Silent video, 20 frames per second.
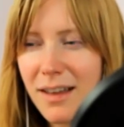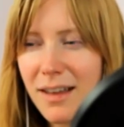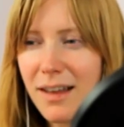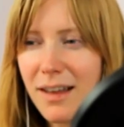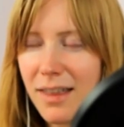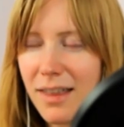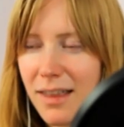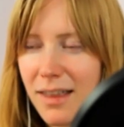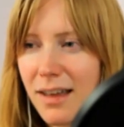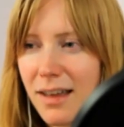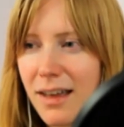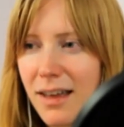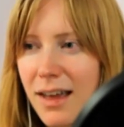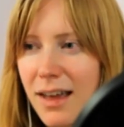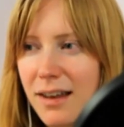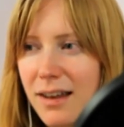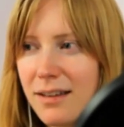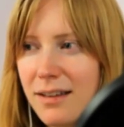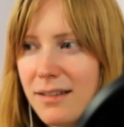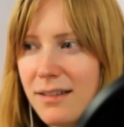I think I
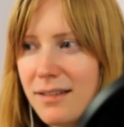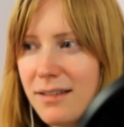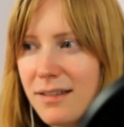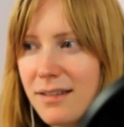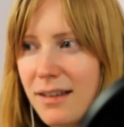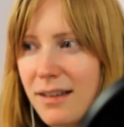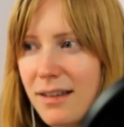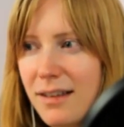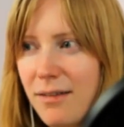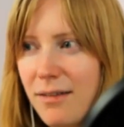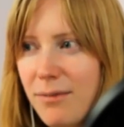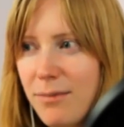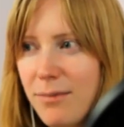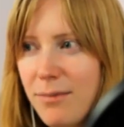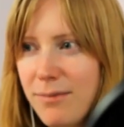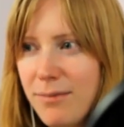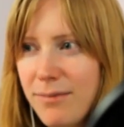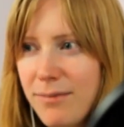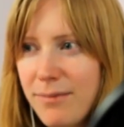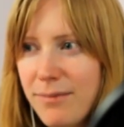had a
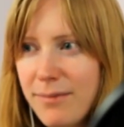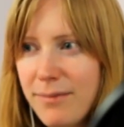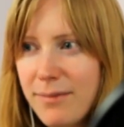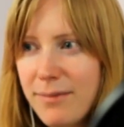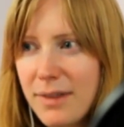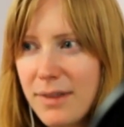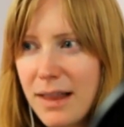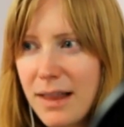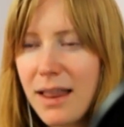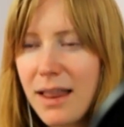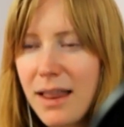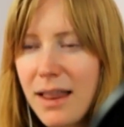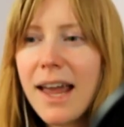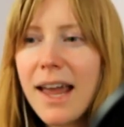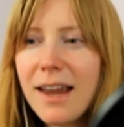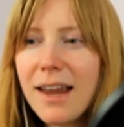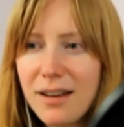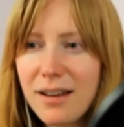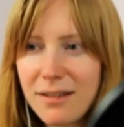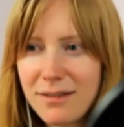
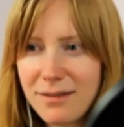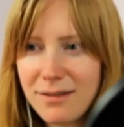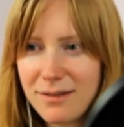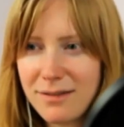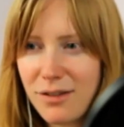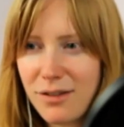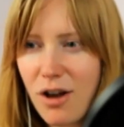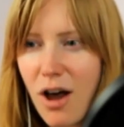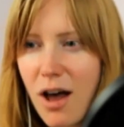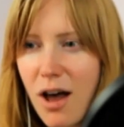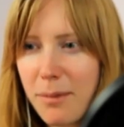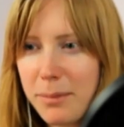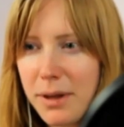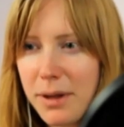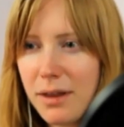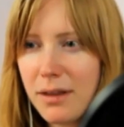light copy,